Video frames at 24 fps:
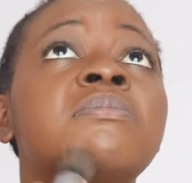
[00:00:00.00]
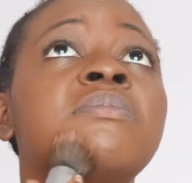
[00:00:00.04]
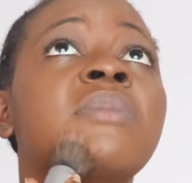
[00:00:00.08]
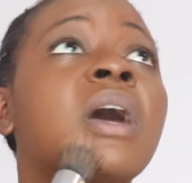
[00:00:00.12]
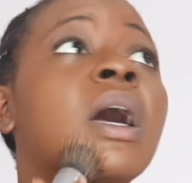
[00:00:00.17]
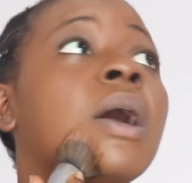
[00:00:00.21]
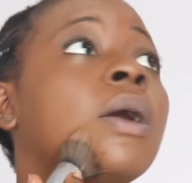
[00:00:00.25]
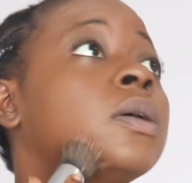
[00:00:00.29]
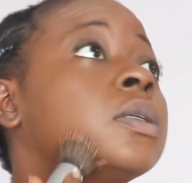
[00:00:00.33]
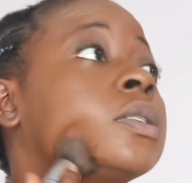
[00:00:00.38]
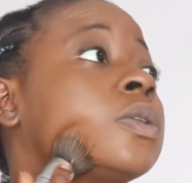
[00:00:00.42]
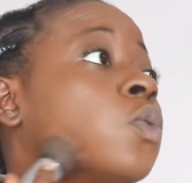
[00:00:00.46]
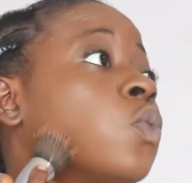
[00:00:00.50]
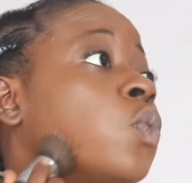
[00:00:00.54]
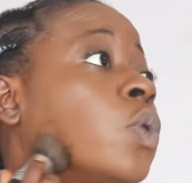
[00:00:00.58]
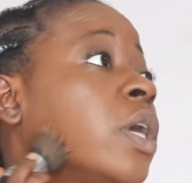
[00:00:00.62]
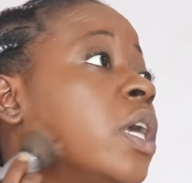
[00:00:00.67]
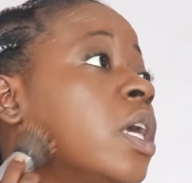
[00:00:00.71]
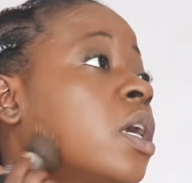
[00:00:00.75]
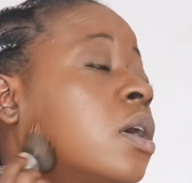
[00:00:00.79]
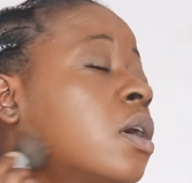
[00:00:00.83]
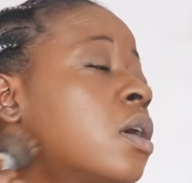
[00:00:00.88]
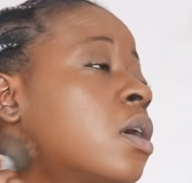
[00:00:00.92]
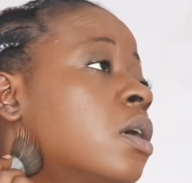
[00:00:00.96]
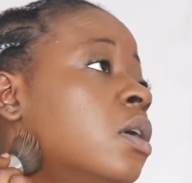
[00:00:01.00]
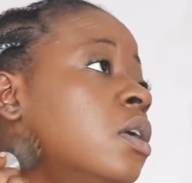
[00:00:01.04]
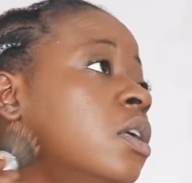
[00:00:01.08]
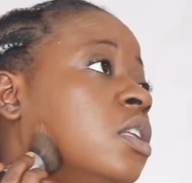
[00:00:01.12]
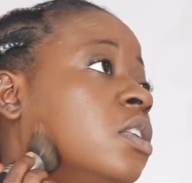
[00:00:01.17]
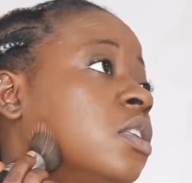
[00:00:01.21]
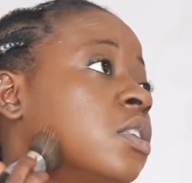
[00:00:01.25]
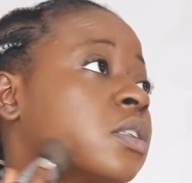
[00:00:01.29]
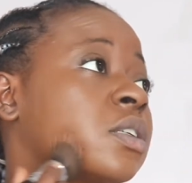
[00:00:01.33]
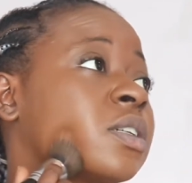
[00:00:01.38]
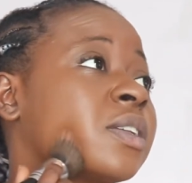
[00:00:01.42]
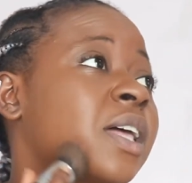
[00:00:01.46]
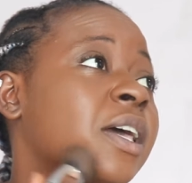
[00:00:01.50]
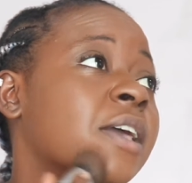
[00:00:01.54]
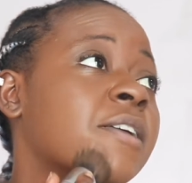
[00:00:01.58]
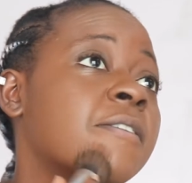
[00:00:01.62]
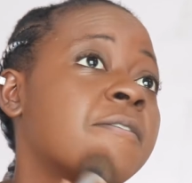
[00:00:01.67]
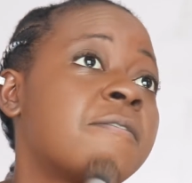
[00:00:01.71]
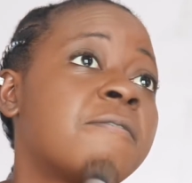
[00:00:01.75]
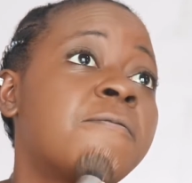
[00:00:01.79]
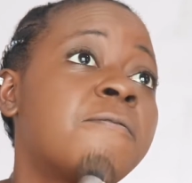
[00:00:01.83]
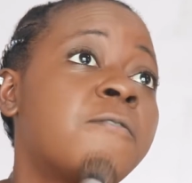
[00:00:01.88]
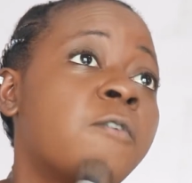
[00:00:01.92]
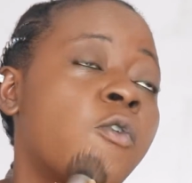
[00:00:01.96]
I was awake till like
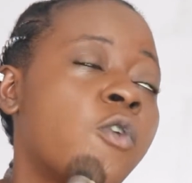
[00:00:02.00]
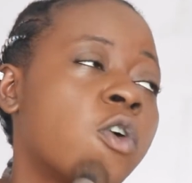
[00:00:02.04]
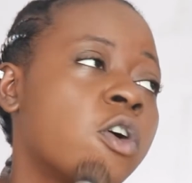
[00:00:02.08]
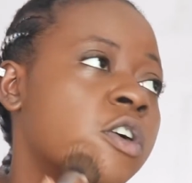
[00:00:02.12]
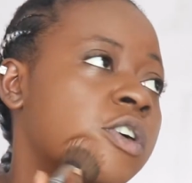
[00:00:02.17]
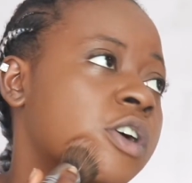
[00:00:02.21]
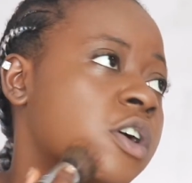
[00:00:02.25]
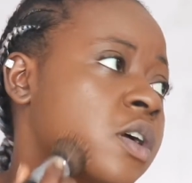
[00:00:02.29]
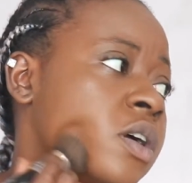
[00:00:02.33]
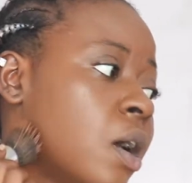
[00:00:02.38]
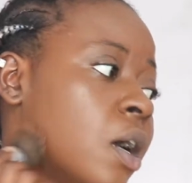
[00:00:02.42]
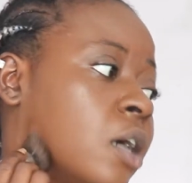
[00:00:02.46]
4.